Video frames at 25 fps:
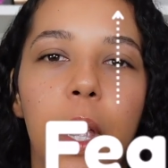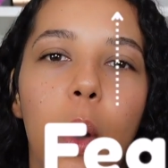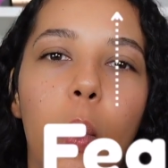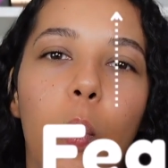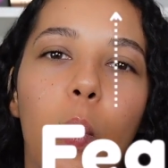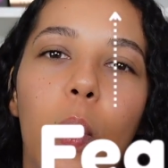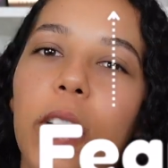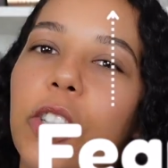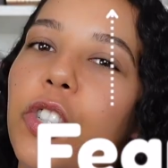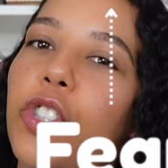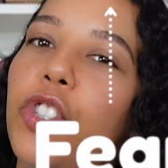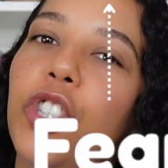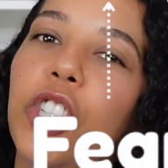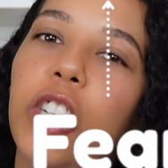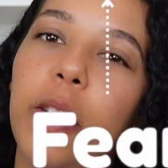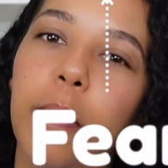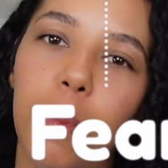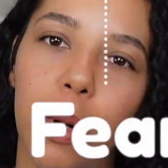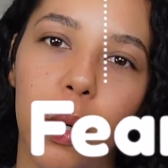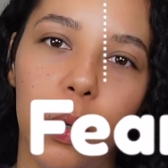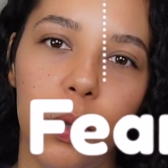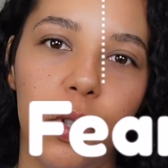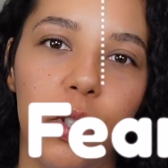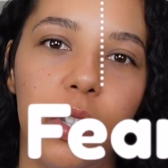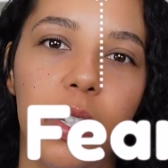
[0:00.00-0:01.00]
What's she
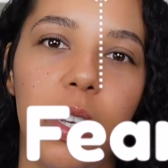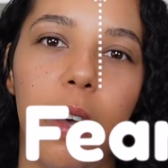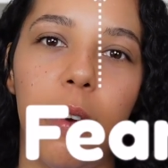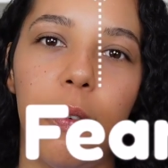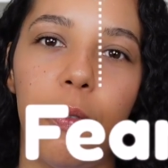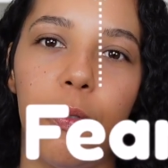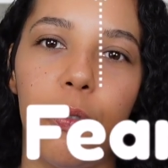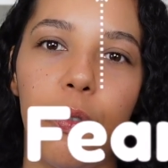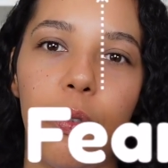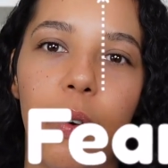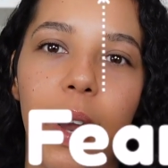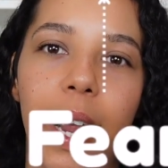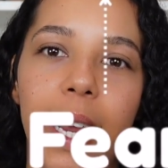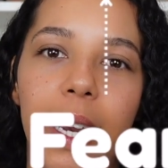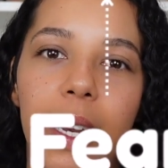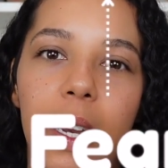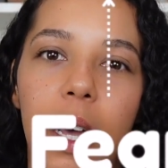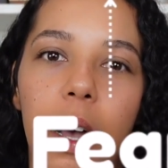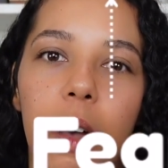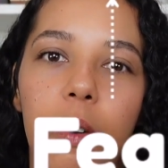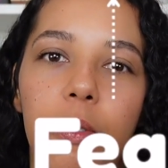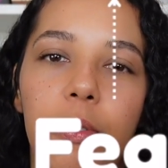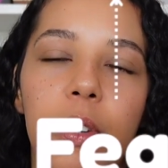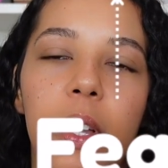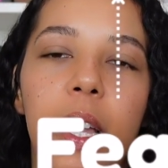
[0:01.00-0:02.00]
most afraid
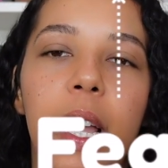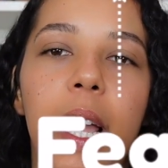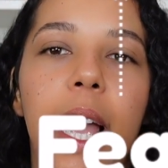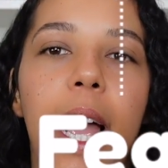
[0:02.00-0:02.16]
of?